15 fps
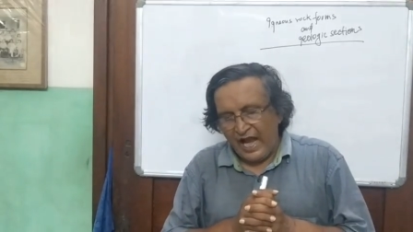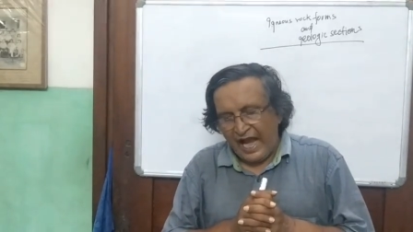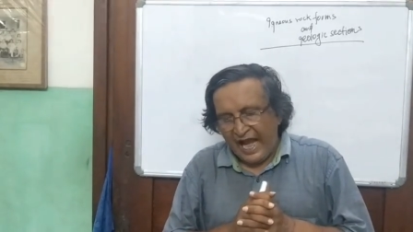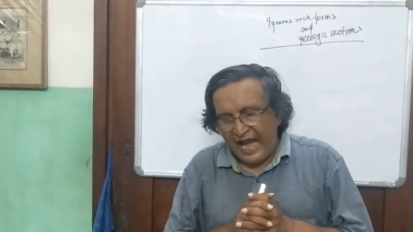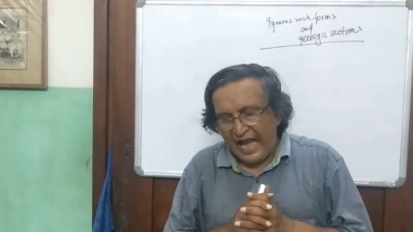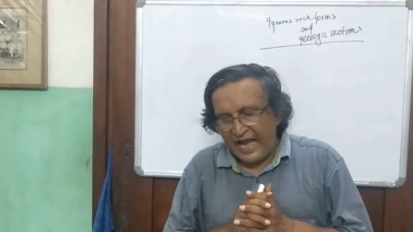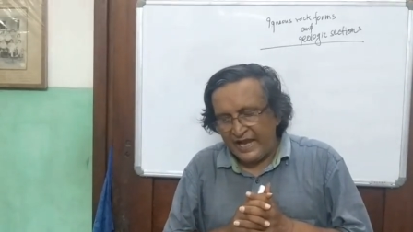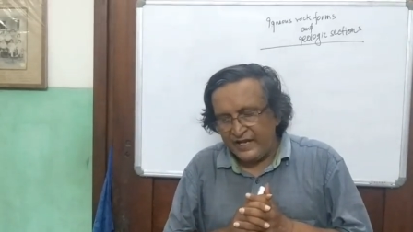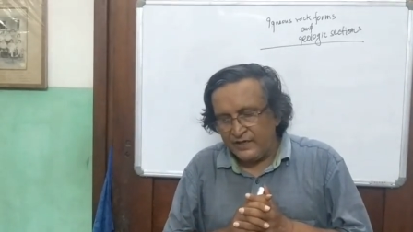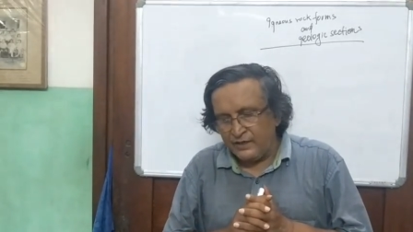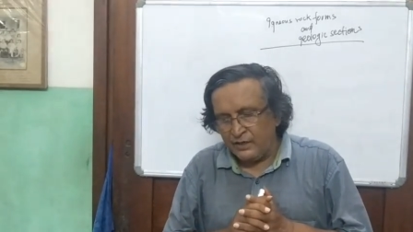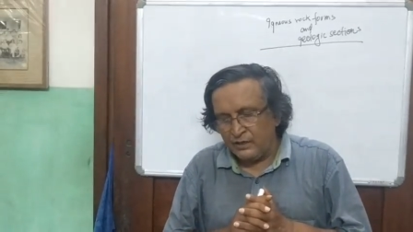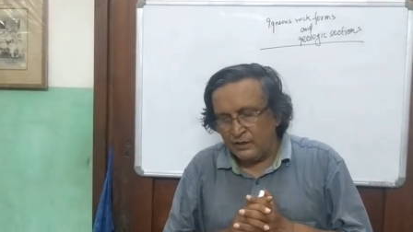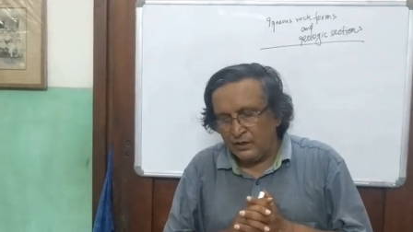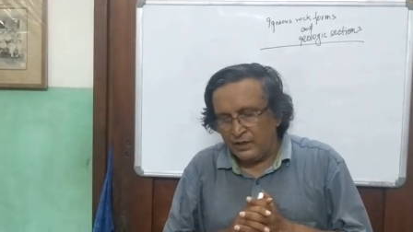
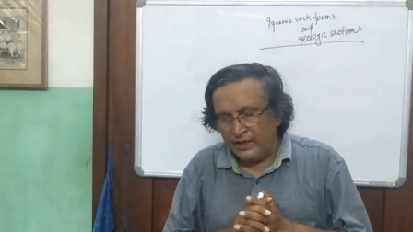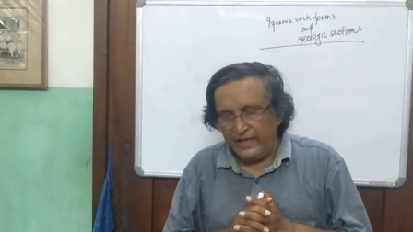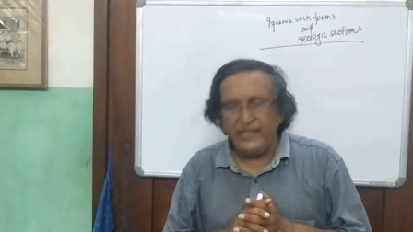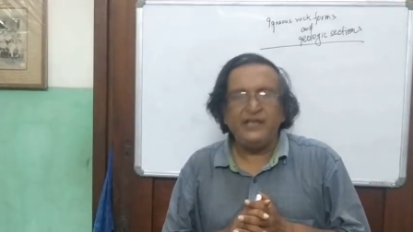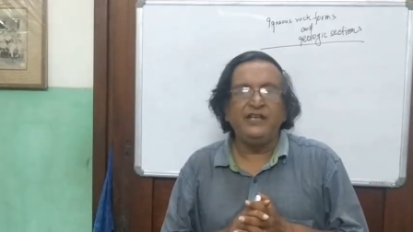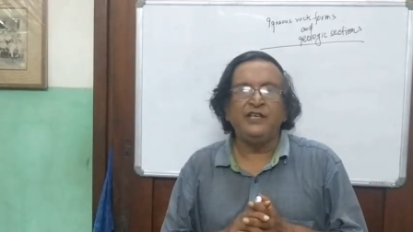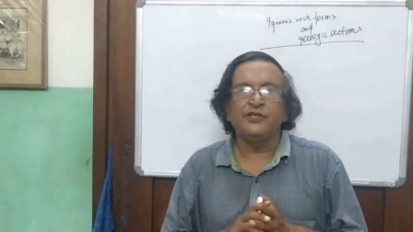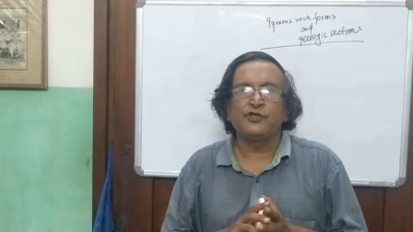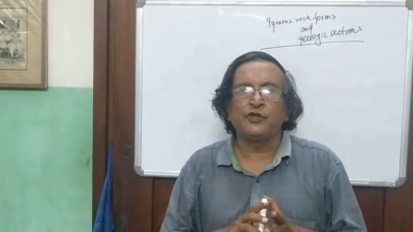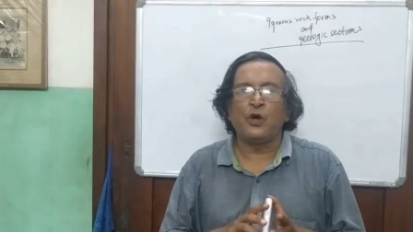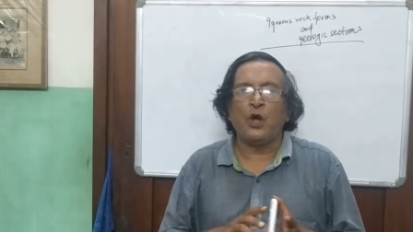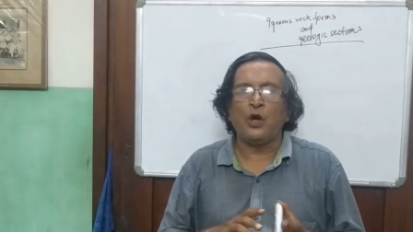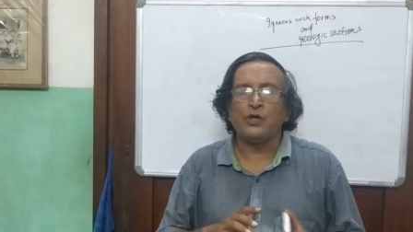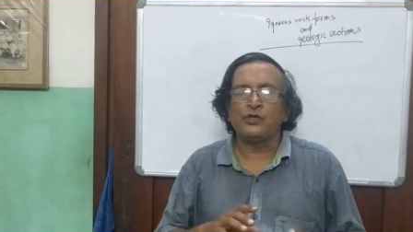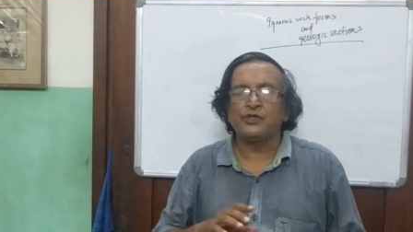and igneous
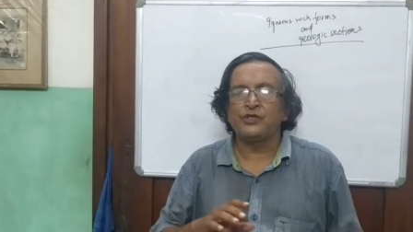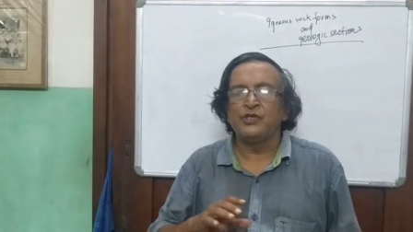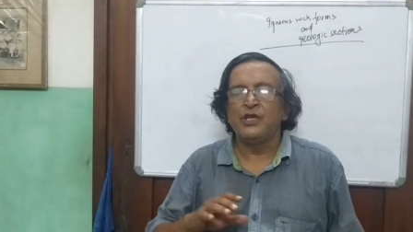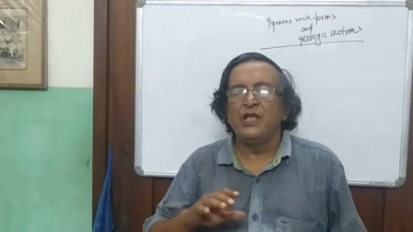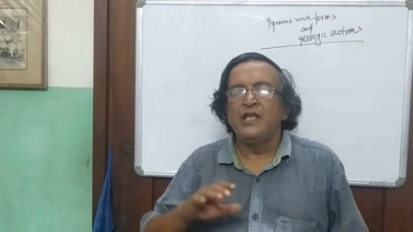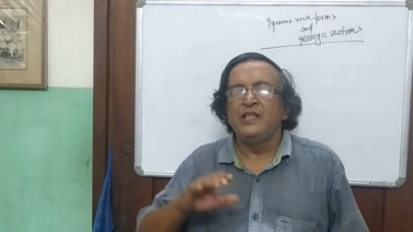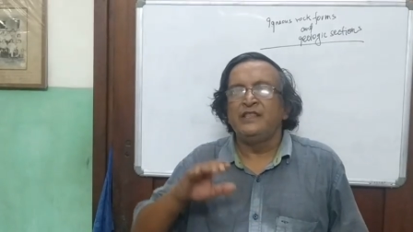rocks